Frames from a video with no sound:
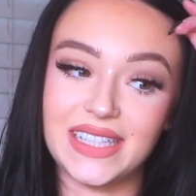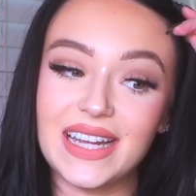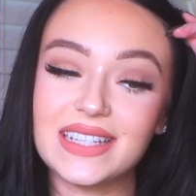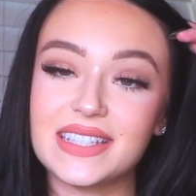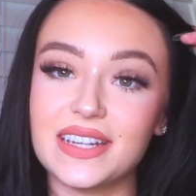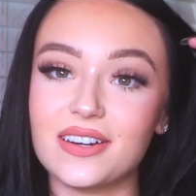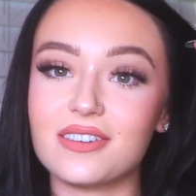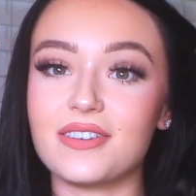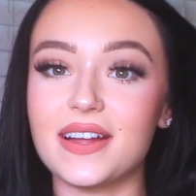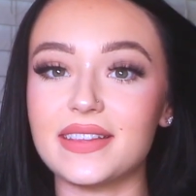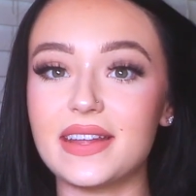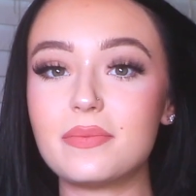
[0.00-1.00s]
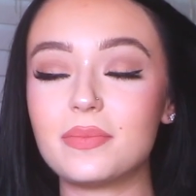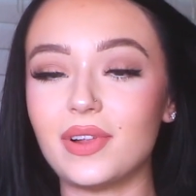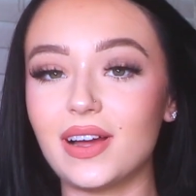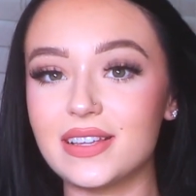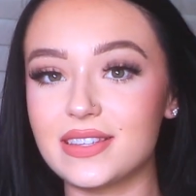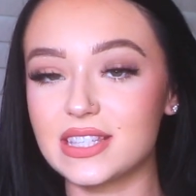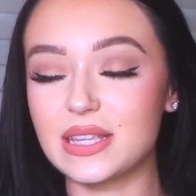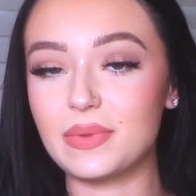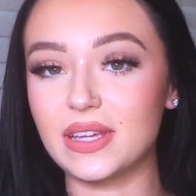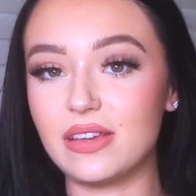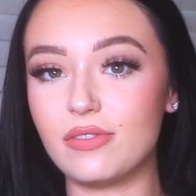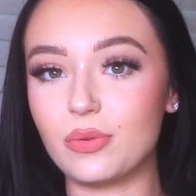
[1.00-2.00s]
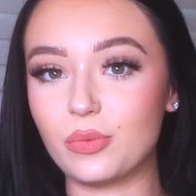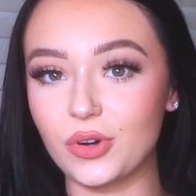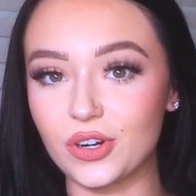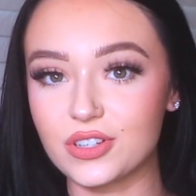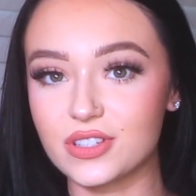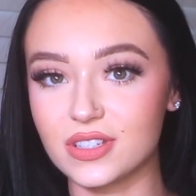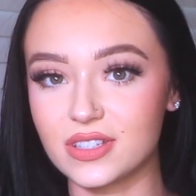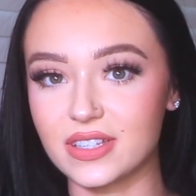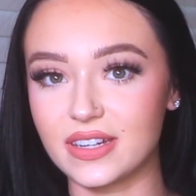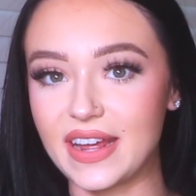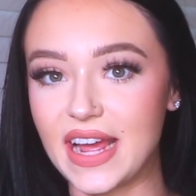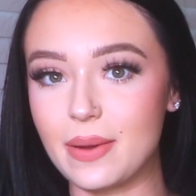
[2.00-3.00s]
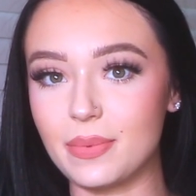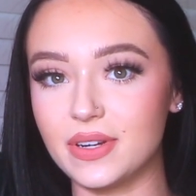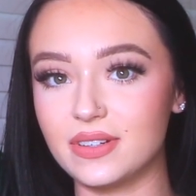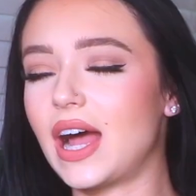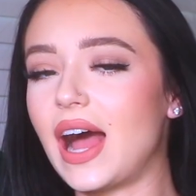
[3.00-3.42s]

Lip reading: That's terrifying. That implies that something even worse is going to happen.